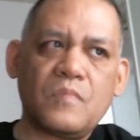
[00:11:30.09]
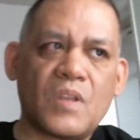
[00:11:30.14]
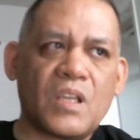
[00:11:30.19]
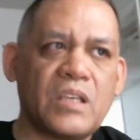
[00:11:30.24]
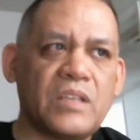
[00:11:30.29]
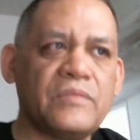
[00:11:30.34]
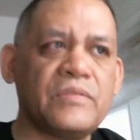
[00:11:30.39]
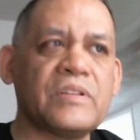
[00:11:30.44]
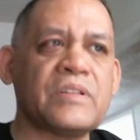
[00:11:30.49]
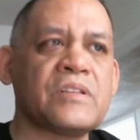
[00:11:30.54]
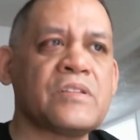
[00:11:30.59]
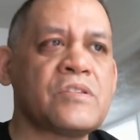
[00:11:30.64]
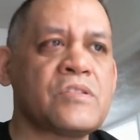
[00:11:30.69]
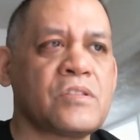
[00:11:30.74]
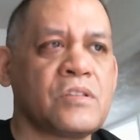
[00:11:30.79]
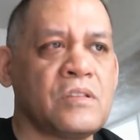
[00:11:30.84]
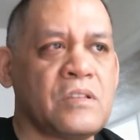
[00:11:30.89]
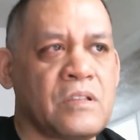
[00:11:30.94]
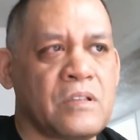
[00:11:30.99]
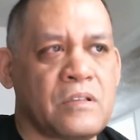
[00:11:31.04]
Even in
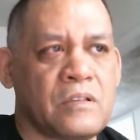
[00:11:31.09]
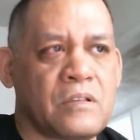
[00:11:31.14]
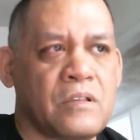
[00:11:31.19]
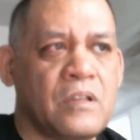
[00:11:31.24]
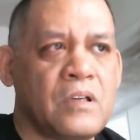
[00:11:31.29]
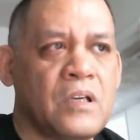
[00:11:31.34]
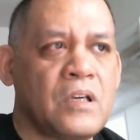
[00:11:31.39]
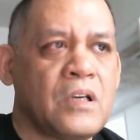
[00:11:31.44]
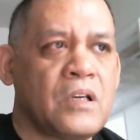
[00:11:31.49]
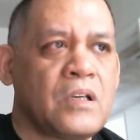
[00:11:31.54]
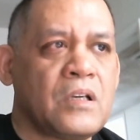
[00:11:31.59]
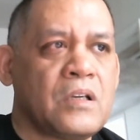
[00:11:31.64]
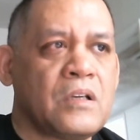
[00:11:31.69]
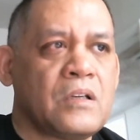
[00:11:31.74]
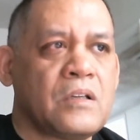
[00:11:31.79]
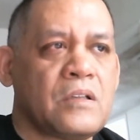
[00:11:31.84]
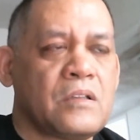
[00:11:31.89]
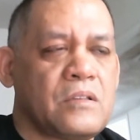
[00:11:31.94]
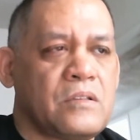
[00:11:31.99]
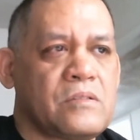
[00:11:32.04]
John,
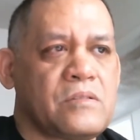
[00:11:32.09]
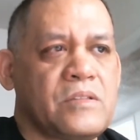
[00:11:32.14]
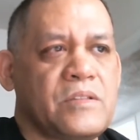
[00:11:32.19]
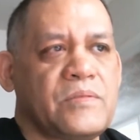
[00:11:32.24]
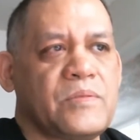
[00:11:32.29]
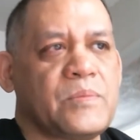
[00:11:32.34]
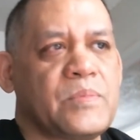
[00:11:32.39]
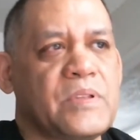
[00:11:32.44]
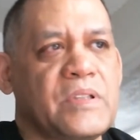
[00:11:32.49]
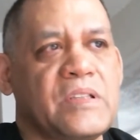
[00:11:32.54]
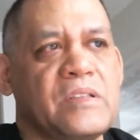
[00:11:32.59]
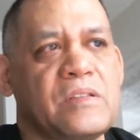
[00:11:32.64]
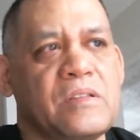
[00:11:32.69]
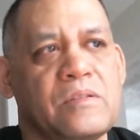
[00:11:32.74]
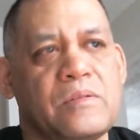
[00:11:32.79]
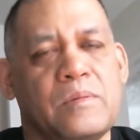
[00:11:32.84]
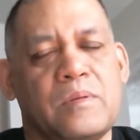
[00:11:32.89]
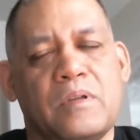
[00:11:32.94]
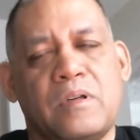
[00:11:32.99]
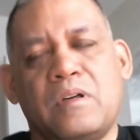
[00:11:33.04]
there's different places
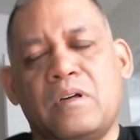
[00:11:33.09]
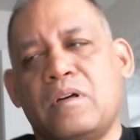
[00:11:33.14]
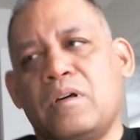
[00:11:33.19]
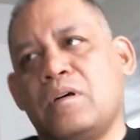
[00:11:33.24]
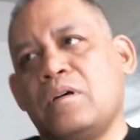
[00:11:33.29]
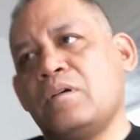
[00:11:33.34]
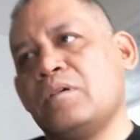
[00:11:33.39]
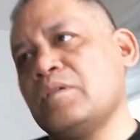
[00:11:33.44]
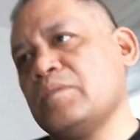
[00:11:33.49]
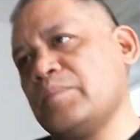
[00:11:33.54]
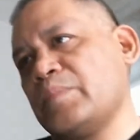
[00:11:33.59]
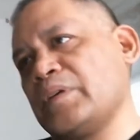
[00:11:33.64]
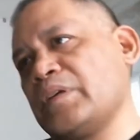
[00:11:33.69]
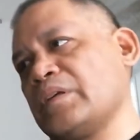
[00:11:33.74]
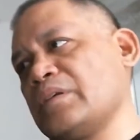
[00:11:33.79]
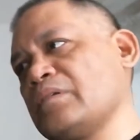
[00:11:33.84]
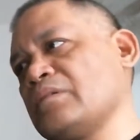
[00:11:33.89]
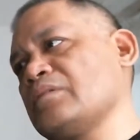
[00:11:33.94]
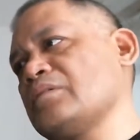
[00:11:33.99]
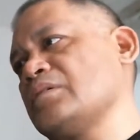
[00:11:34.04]
where all
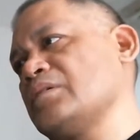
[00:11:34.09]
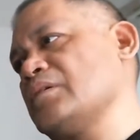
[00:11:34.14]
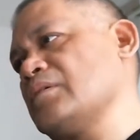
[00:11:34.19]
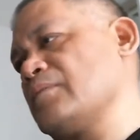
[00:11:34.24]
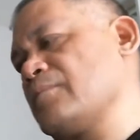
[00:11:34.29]
means